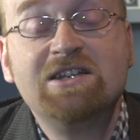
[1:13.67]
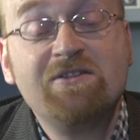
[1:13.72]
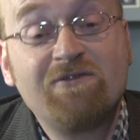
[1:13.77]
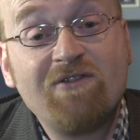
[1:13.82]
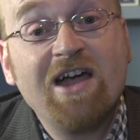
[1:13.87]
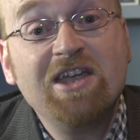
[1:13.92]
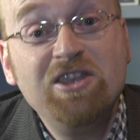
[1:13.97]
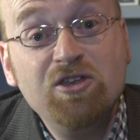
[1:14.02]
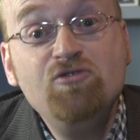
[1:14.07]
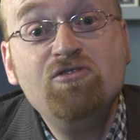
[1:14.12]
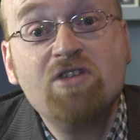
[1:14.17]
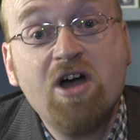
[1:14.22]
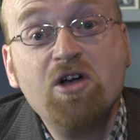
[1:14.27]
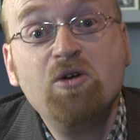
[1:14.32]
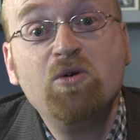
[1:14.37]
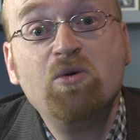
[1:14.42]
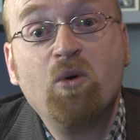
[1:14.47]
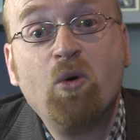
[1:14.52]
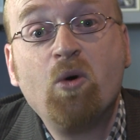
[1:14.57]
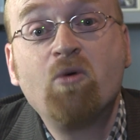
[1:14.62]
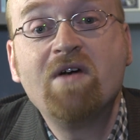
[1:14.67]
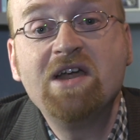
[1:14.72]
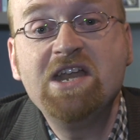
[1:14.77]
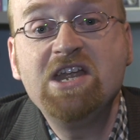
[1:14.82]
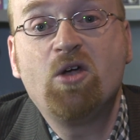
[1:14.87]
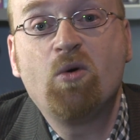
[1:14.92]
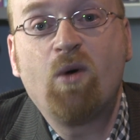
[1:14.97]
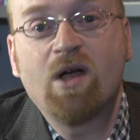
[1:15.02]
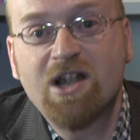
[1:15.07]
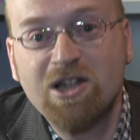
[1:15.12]
And in fact, you know
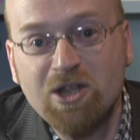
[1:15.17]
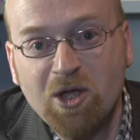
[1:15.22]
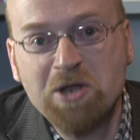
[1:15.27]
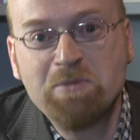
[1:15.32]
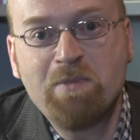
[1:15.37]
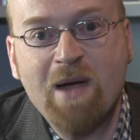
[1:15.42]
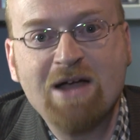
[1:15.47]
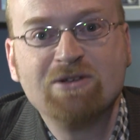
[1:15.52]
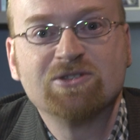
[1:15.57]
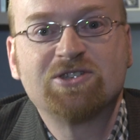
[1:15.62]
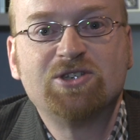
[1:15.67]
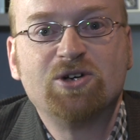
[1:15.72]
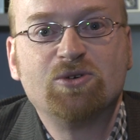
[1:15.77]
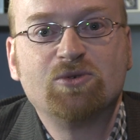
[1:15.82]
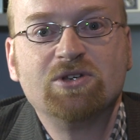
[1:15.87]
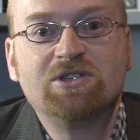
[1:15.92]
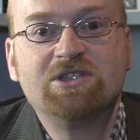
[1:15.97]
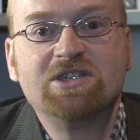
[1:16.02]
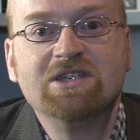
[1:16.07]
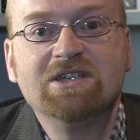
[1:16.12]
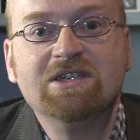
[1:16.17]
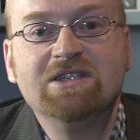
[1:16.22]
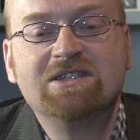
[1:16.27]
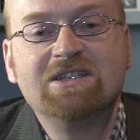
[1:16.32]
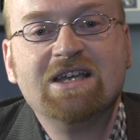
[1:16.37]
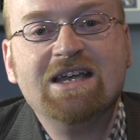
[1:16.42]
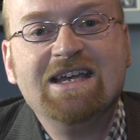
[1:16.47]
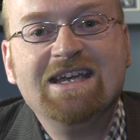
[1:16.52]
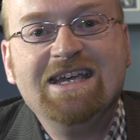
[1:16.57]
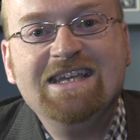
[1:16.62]
already quite a lot about Socrates.